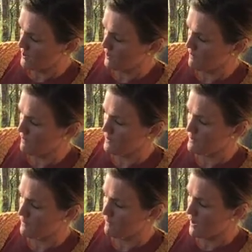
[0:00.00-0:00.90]
From
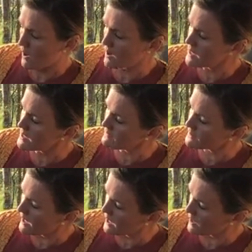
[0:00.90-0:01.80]
the far end of
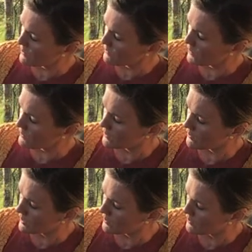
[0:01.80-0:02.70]
town where the
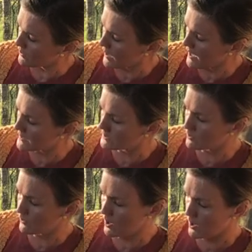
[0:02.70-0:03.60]
grickle grass
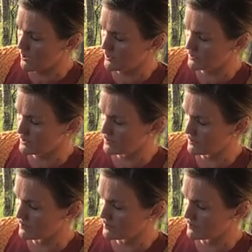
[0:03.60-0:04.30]
grows,